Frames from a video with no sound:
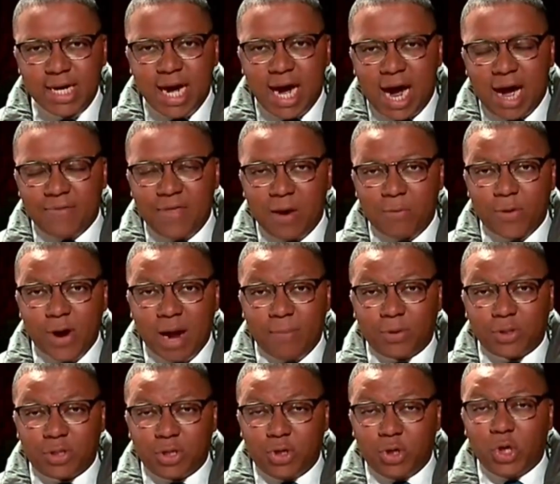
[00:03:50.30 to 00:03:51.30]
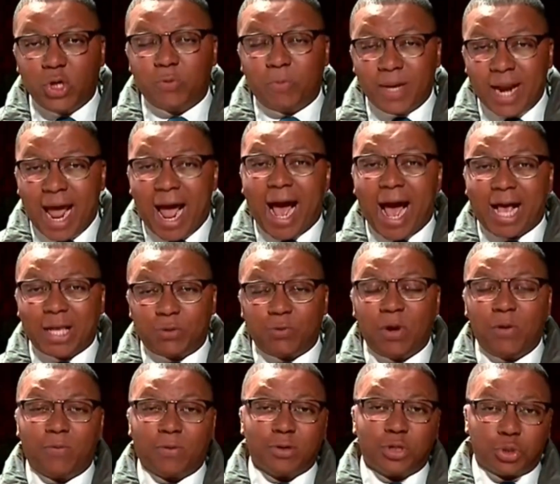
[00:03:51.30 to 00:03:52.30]
that we're able to use, but as we
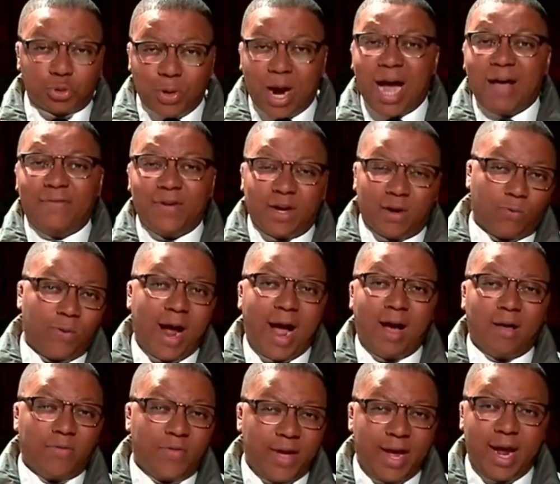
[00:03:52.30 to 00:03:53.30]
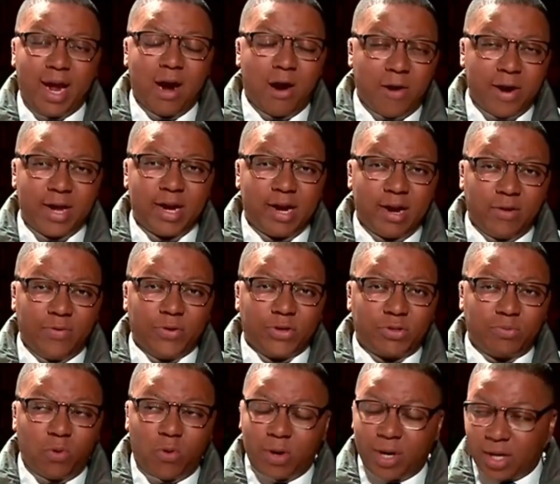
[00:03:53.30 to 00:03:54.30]
were driving around the area here
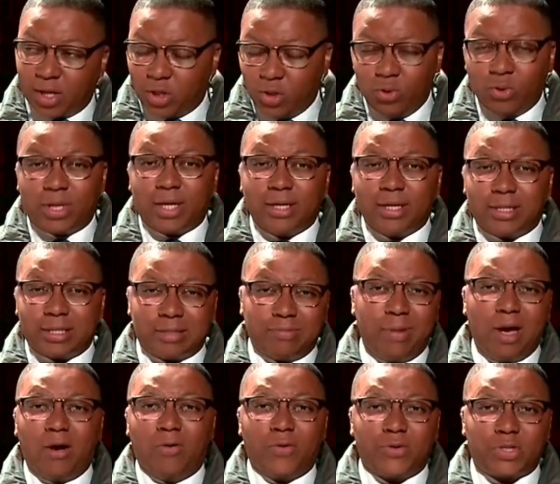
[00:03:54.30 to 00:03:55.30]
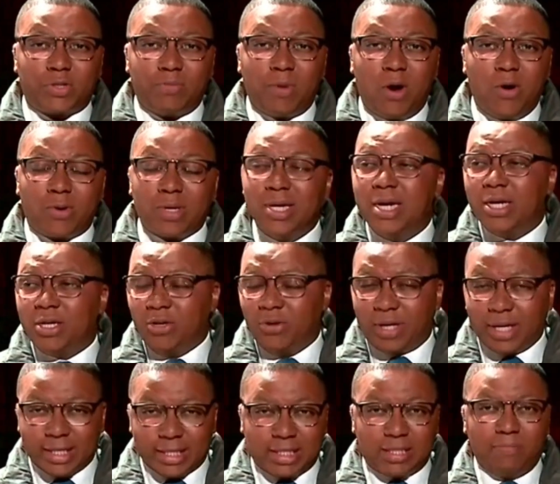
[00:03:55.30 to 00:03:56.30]
this morning, you could smell the smoke. You
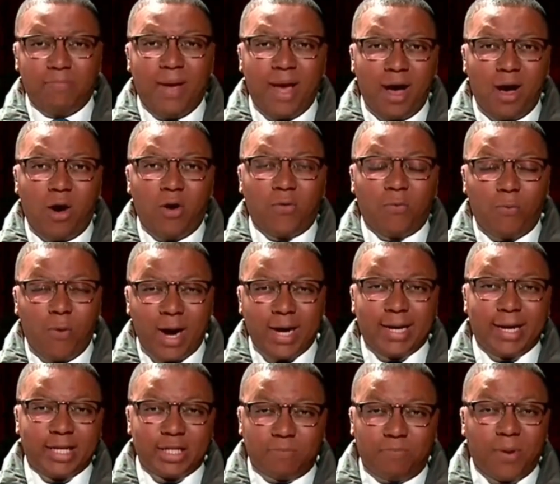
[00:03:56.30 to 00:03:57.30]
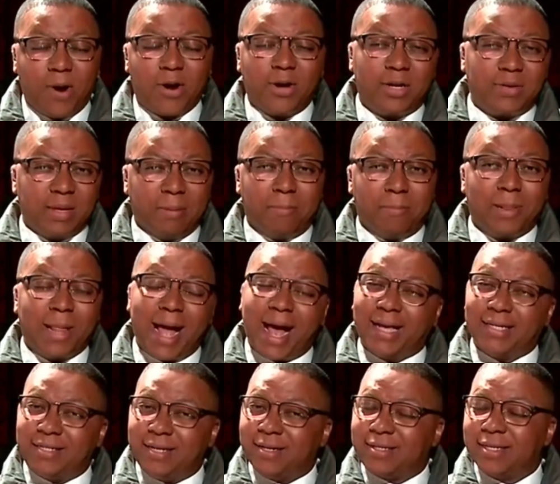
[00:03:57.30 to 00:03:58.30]
can smell what is burning, the
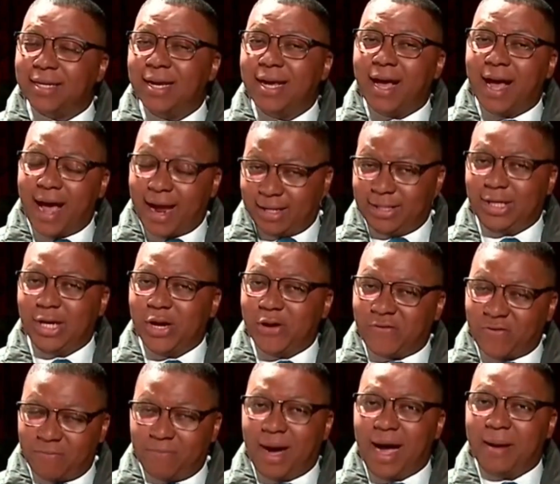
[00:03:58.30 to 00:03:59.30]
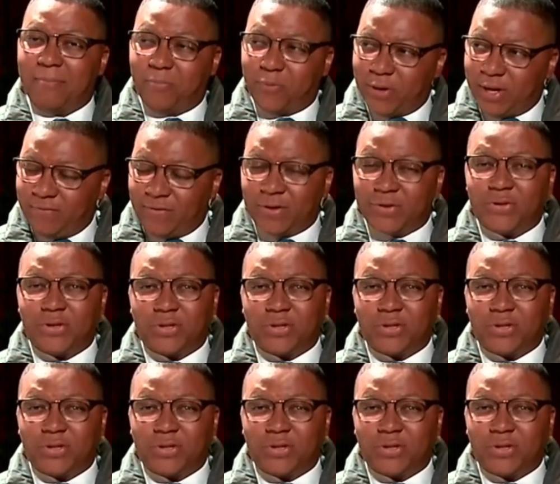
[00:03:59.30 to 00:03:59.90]
plastics. I can tell you from my previous